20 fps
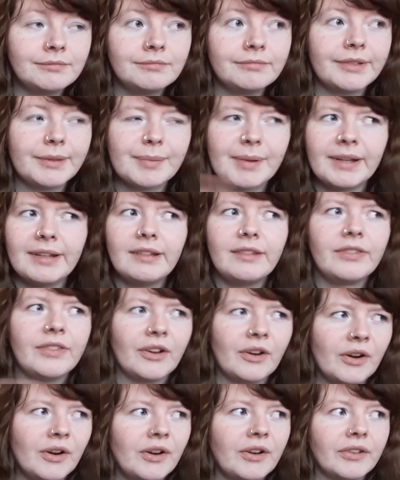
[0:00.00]
depending on the
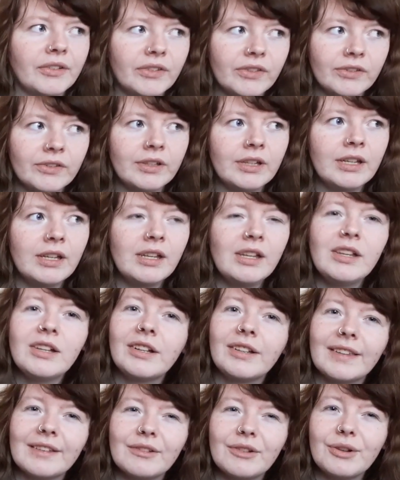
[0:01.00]
horse.
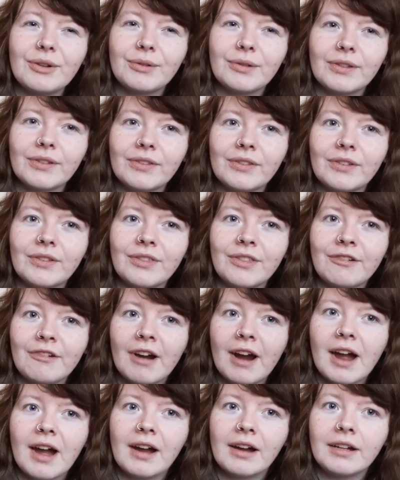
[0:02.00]
Because I've noticed that there
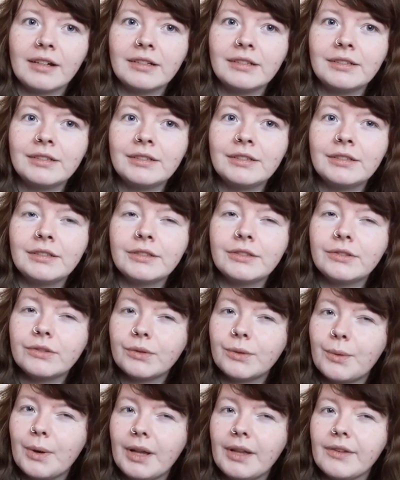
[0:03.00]
are
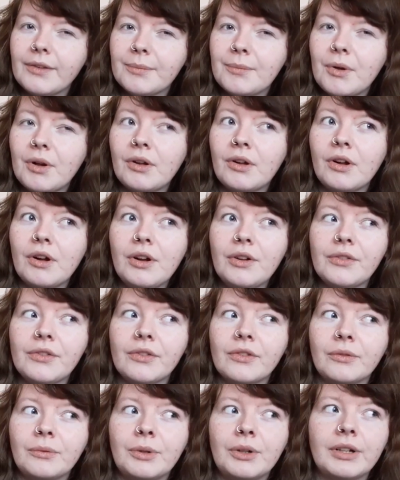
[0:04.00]
quite small
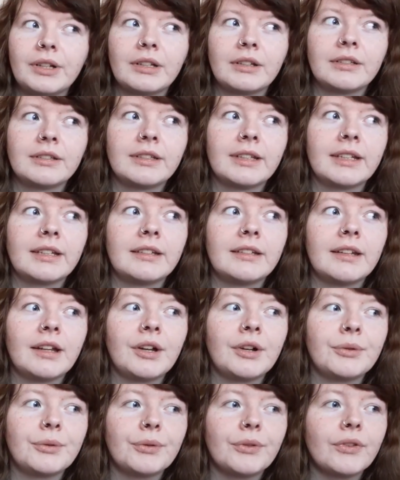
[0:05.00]
horses working on
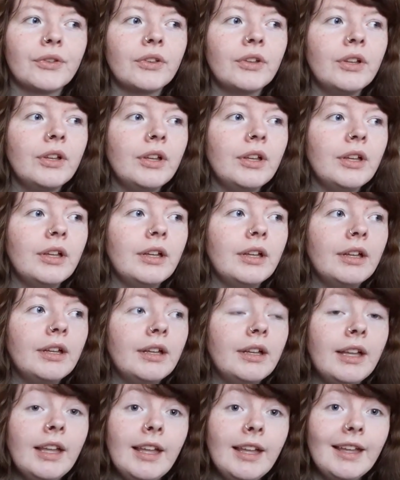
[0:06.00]
Landaus.
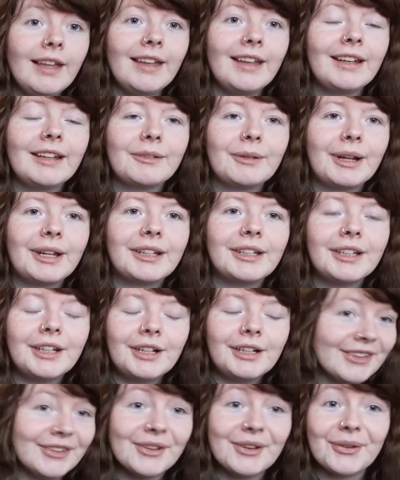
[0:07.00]
Anyway,
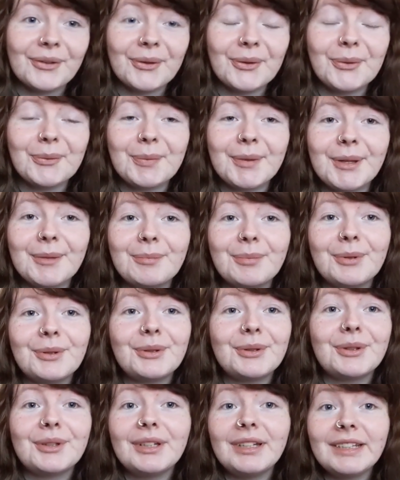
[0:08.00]
also
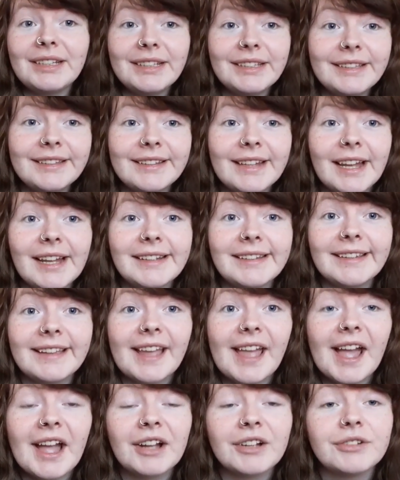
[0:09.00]
people starting to
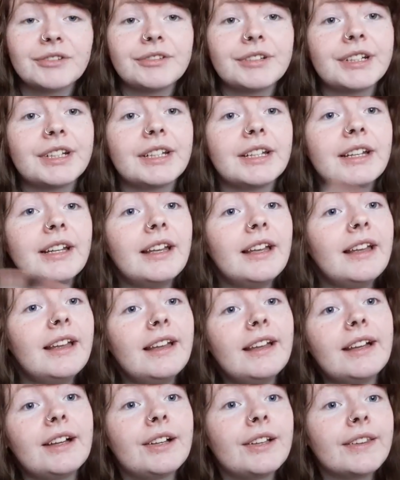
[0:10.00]
get angry
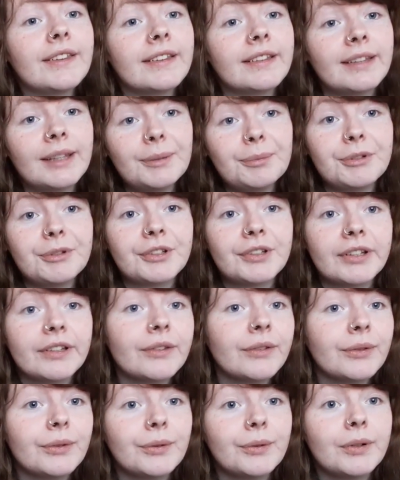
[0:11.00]
at
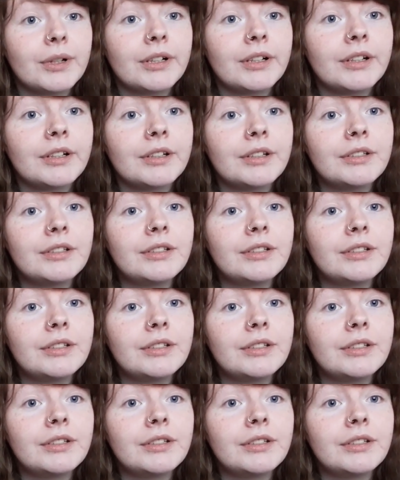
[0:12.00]
celebrities who are